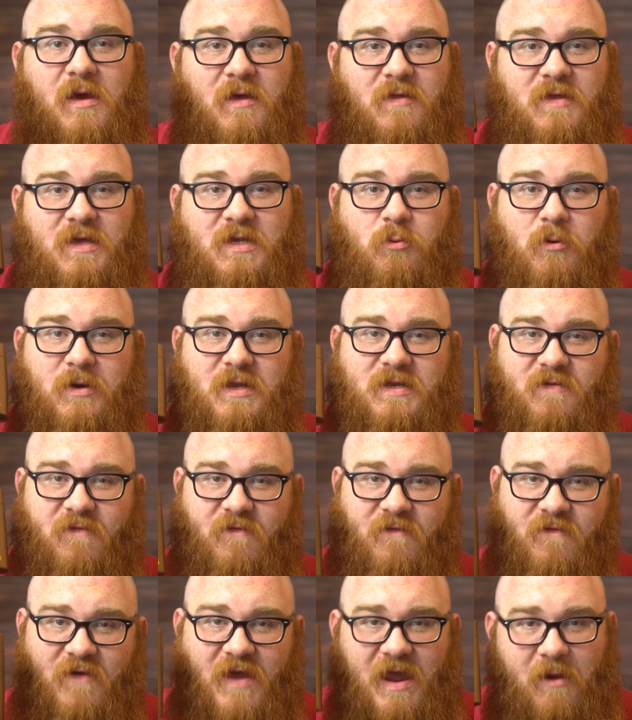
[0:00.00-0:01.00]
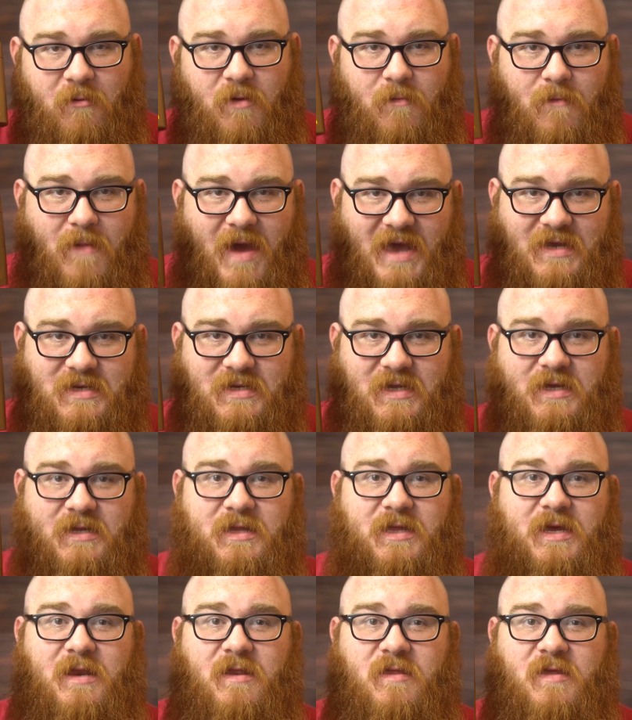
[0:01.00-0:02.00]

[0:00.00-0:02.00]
This one is very masculine.